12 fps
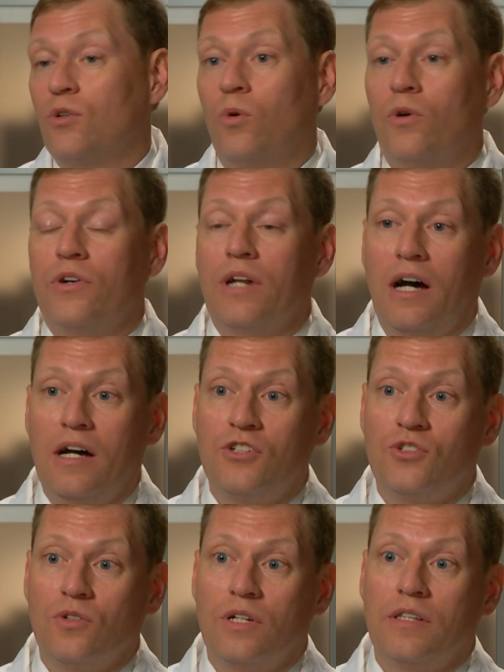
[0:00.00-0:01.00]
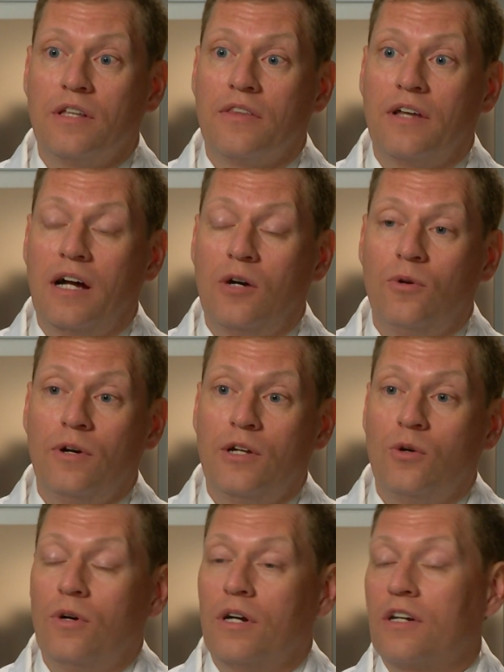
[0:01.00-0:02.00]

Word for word: or nodule in the thyroid or